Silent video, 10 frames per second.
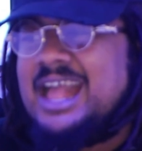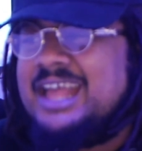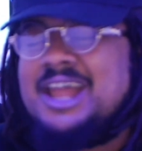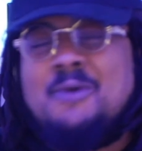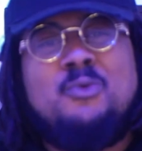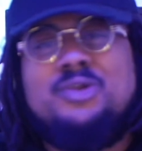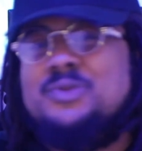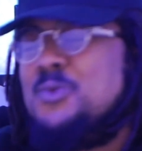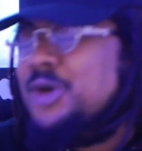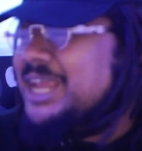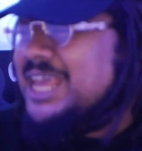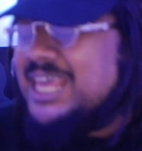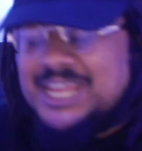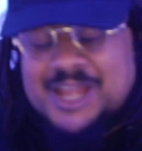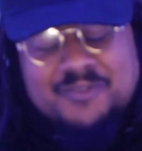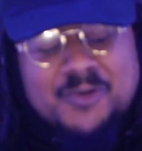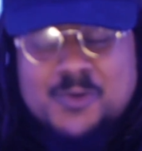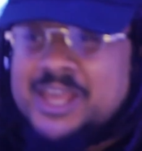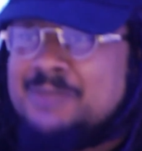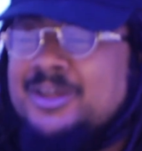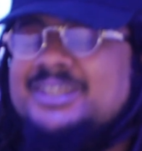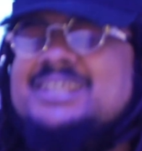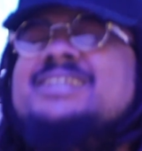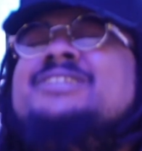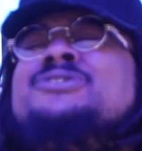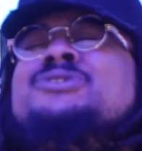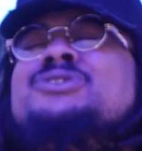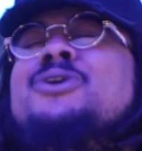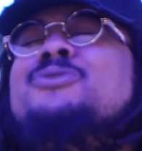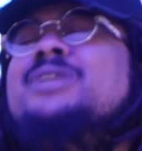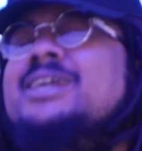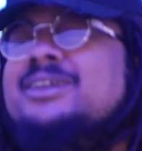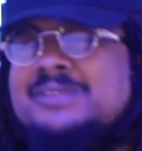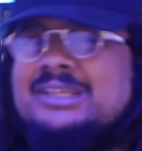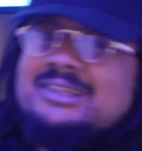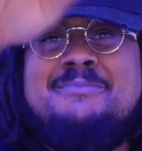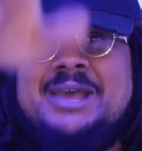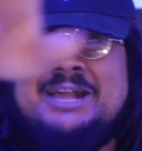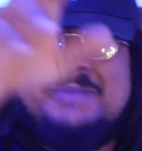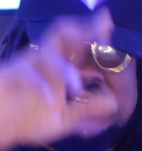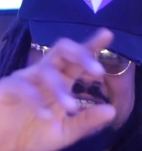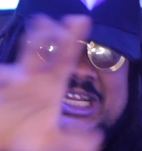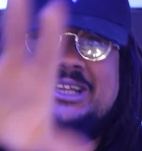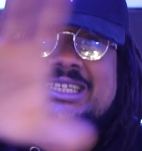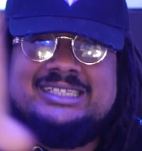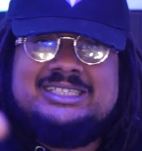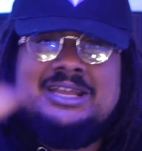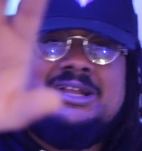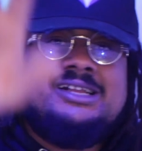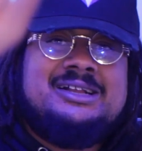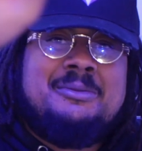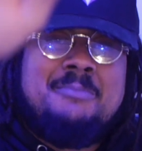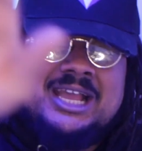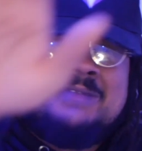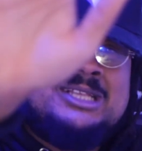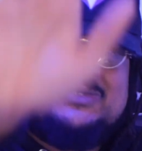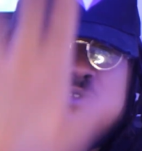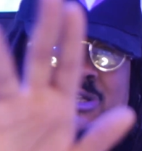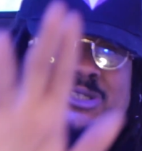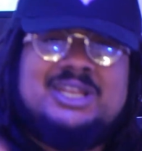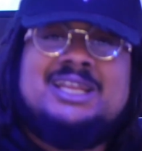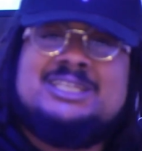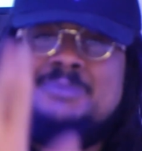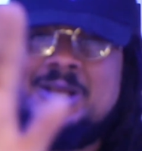And I wouldn't want it any other way, blood. It is so lit. Air Mega Man shout. Listen, Mega Man's first on the list.